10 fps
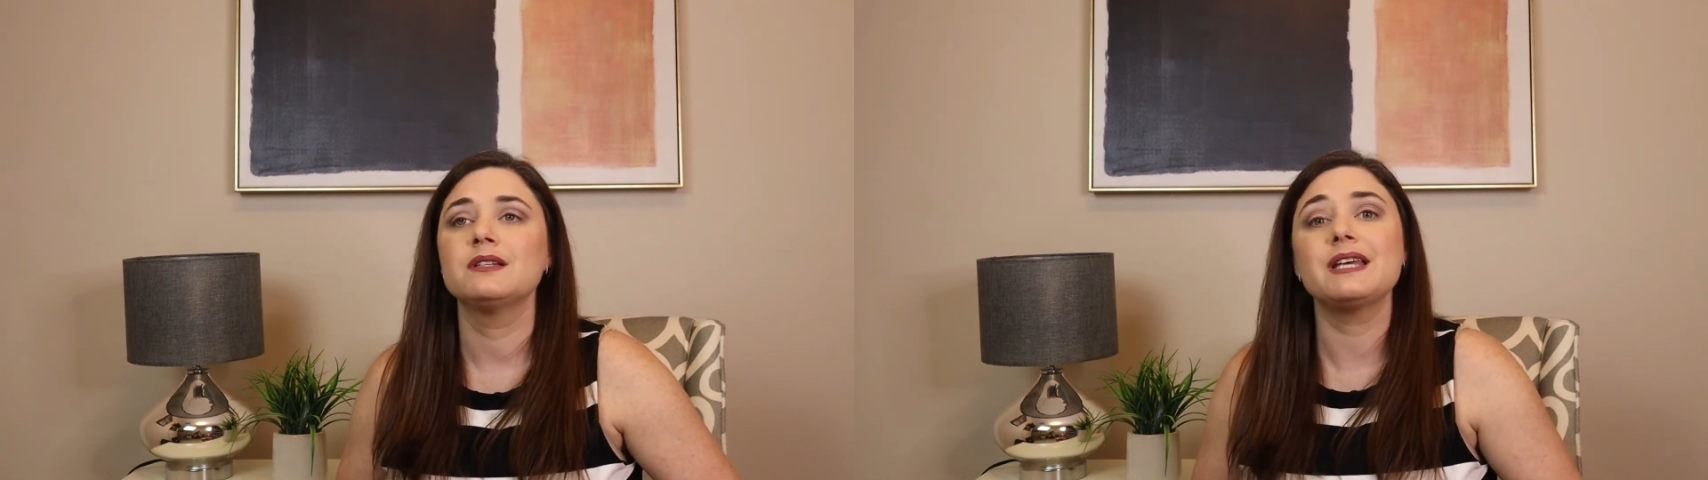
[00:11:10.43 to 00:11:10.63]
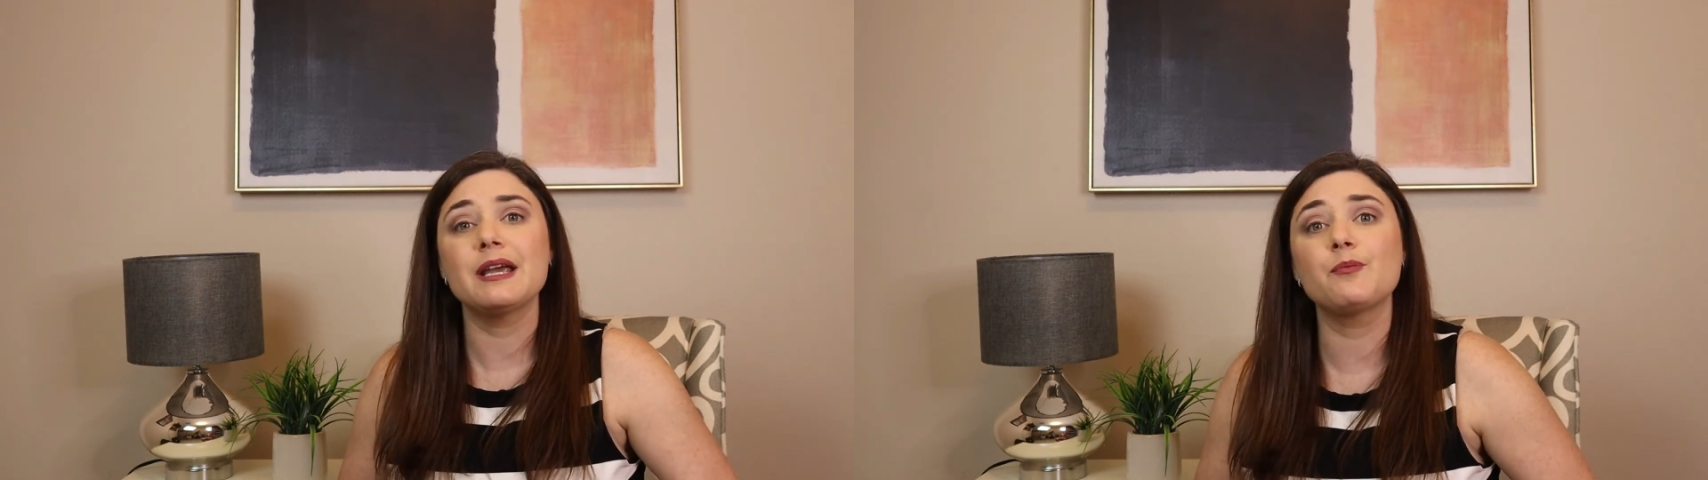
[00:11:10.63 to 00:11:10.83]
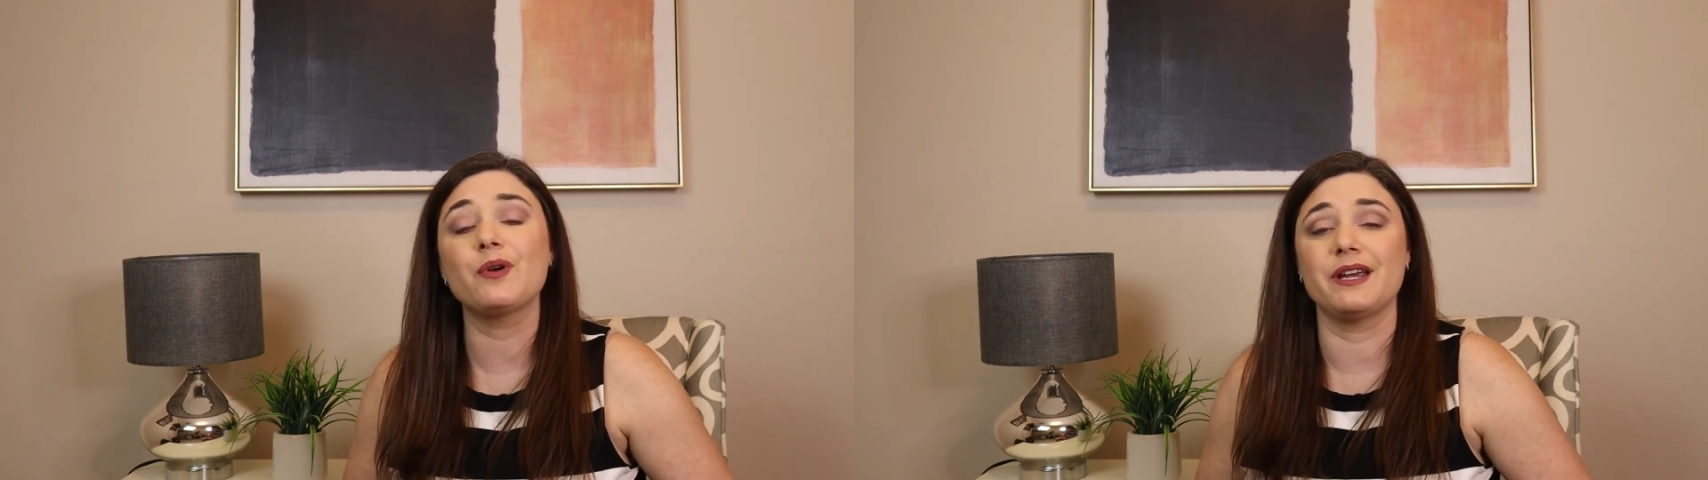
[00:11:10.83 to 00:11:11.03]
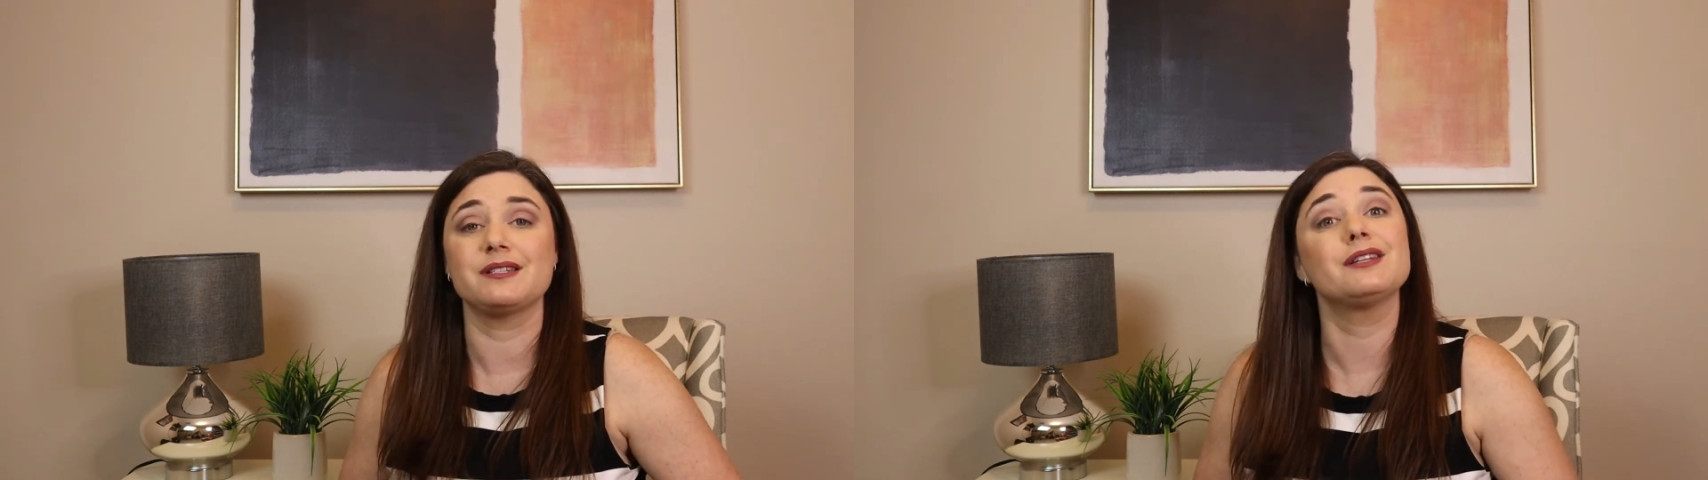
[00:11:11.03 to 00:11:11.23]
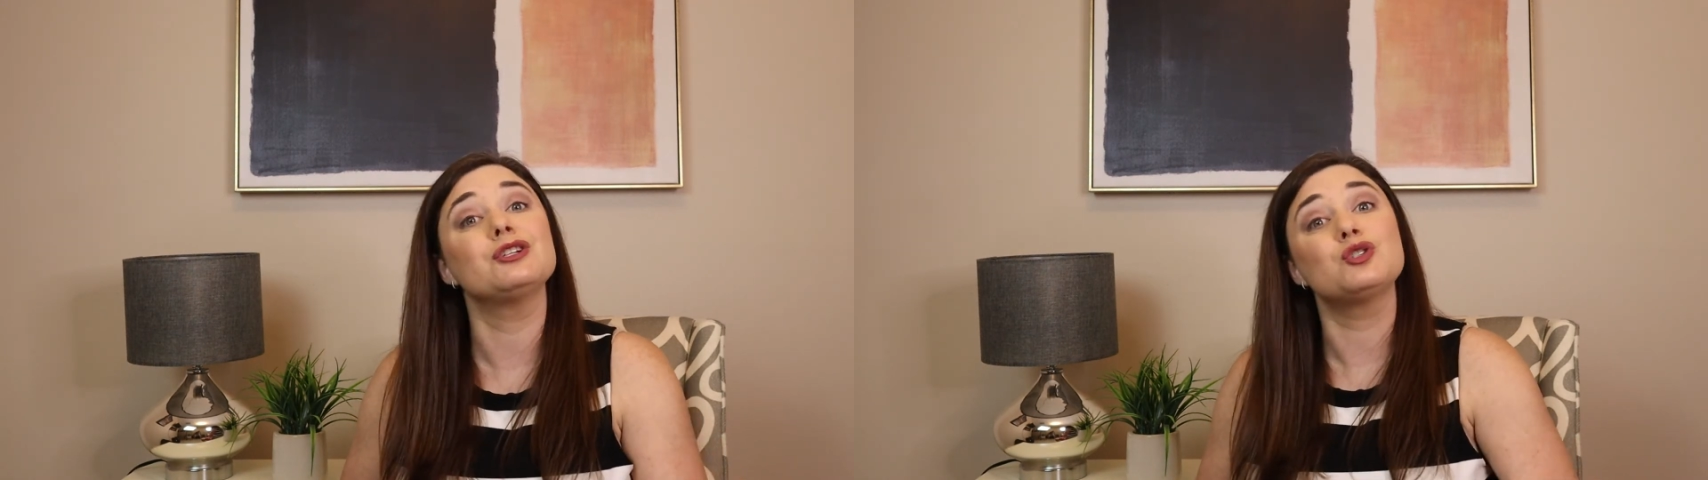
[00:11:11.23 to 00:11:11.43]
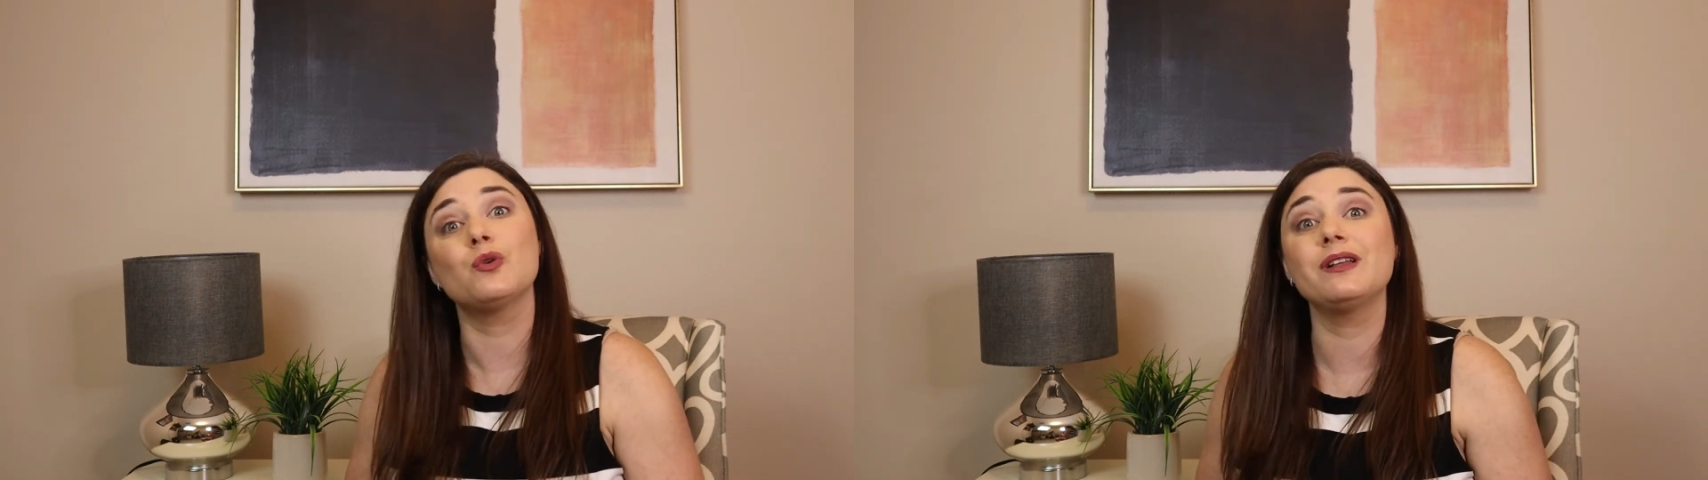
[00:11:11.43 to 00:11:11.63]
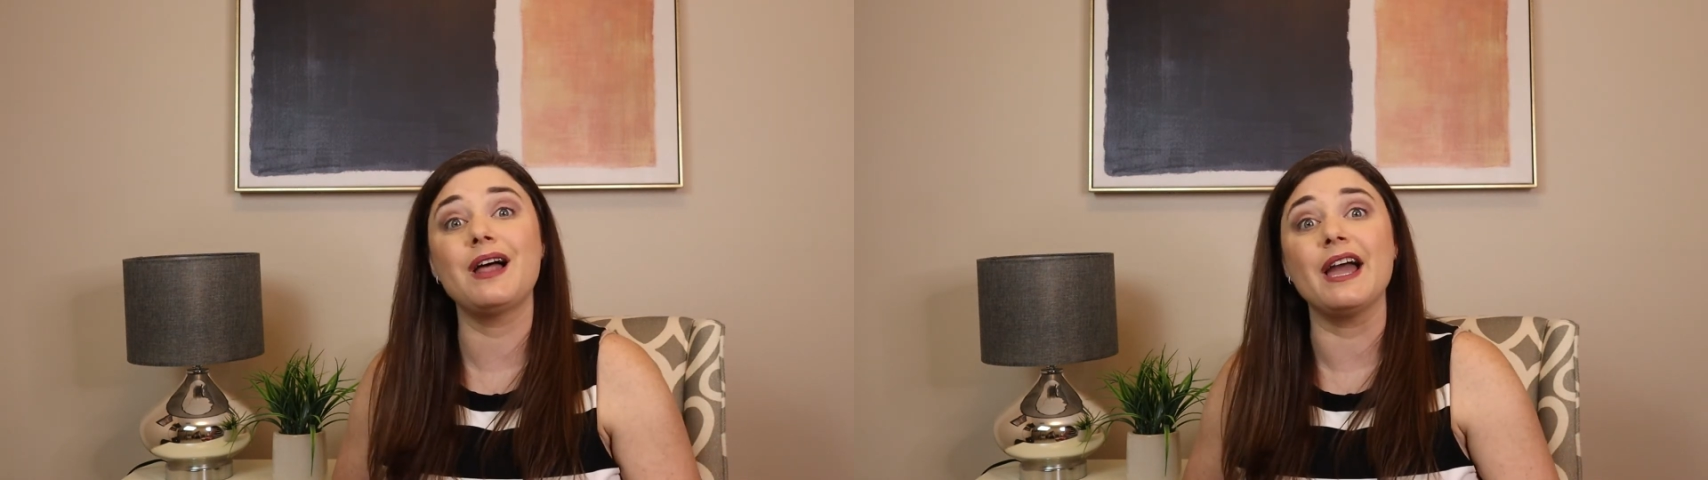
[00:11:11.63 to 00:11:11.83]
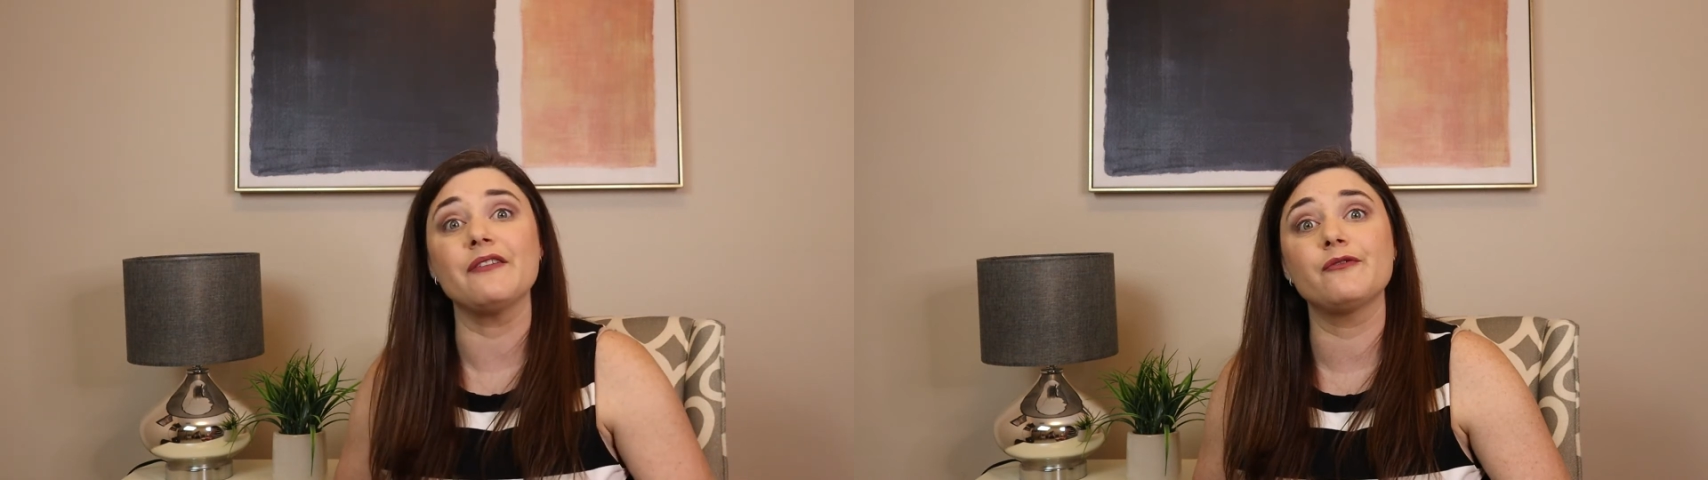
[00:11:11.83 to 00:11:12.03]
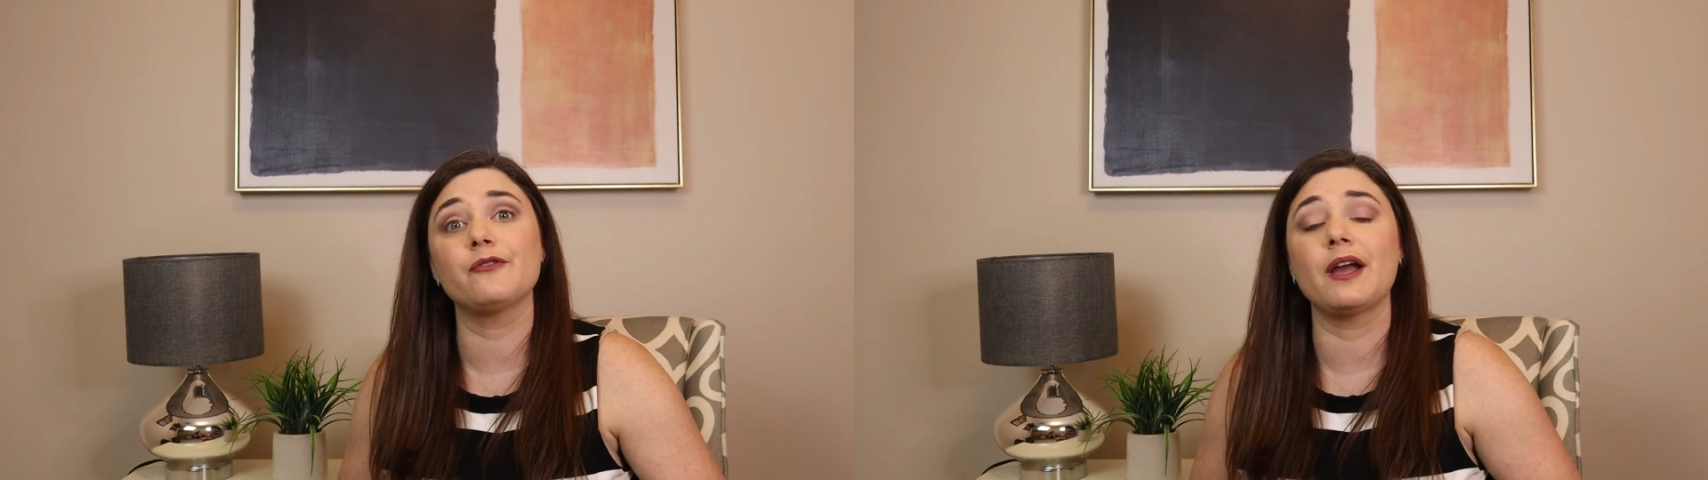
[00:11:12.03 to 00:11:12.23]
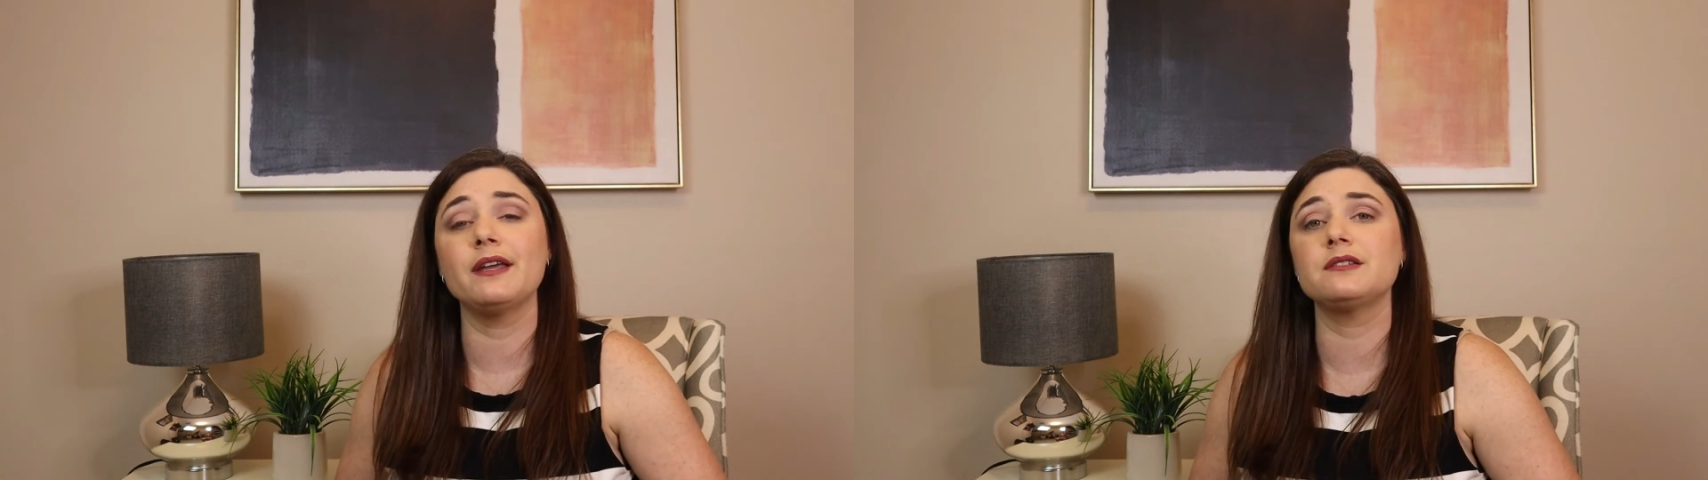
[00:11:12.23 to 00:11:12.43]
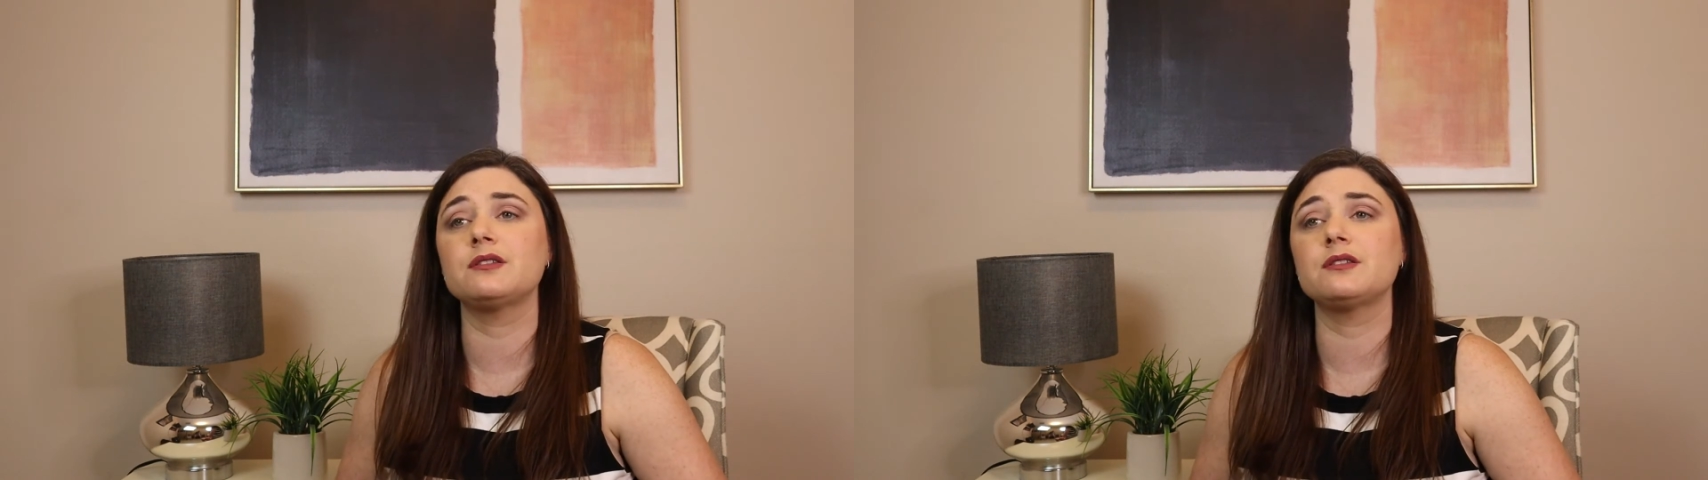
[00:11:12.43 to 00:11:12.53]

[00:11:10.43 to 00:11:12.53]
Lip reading: take breaks and enjoy life, right?